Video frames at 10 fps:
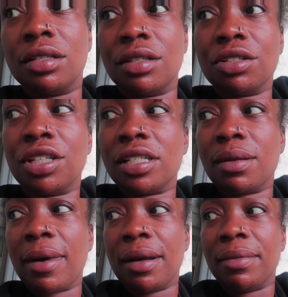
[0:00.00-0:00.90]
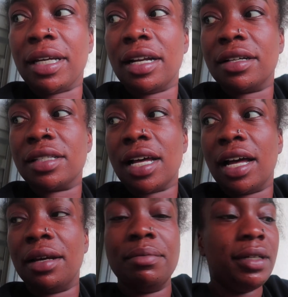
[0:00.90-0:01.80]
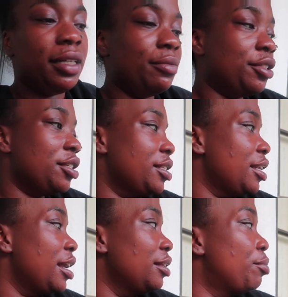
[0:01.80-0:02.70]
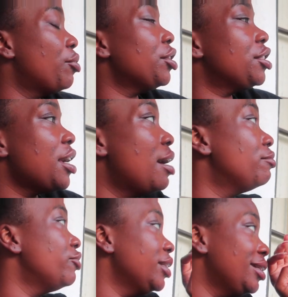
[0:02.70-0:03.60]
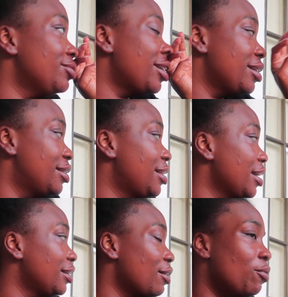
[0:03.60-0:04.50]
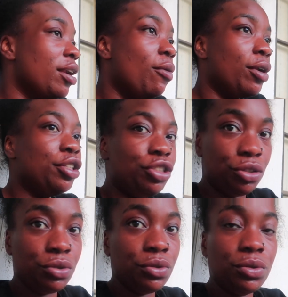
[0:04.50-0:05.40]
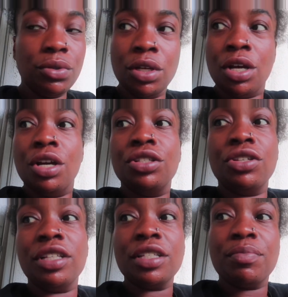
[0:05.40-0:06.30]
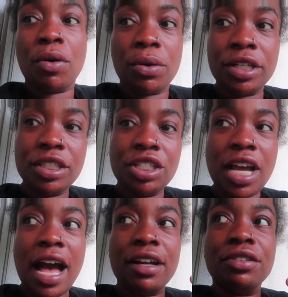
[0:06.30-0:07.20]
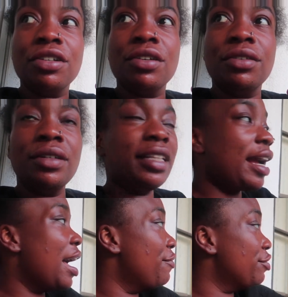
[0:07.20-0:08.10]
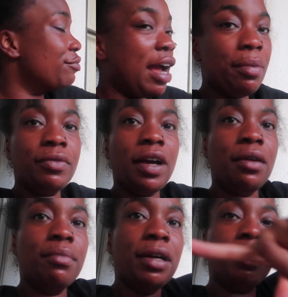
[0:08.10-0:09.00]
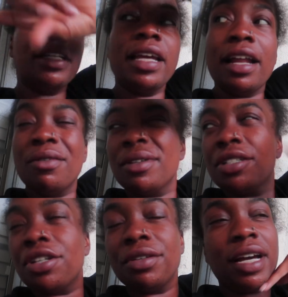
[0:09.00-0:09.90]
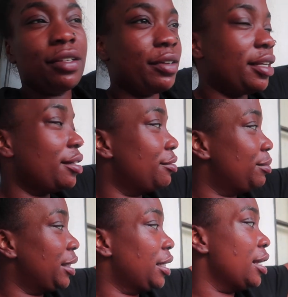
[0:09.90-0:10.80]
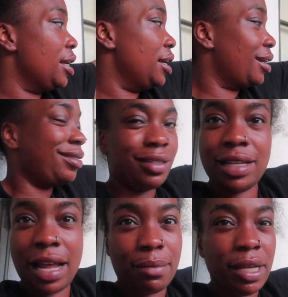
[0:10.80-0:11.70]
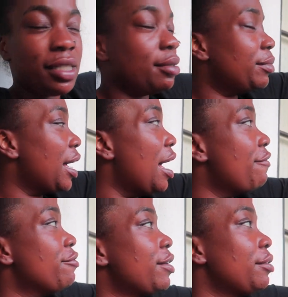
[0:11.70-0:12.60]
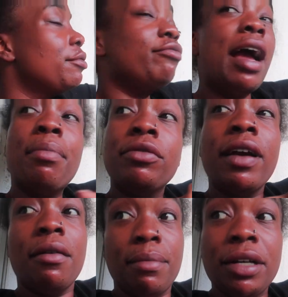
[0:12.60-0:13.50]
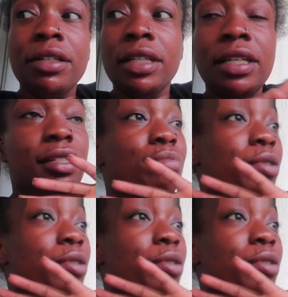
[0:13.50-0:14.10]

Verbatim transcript: so she doesn't mind being outside, but we're just sitting on the porch. I'm really trying to think like what I want to do to this porch. I don't know, like I have a wraparound balcony. I don't want to show you guys right now, but because it's kind of messy, but I have a wraparound balcony. It's